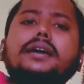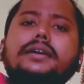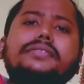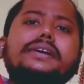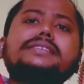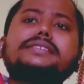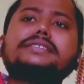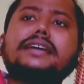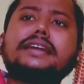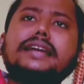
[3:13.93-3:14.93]
devices
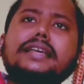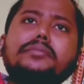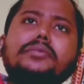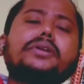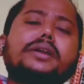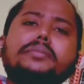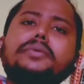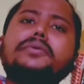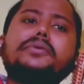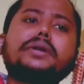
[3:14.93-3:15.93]
are getting more and
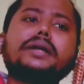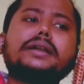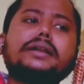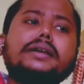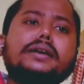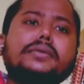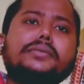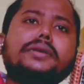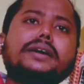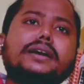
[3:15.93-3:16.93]
more, and
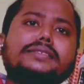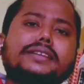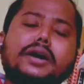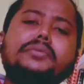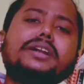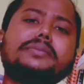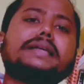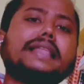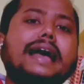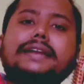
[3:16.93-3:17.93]
we are surrounded
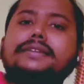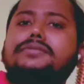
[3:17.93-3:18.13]
by that.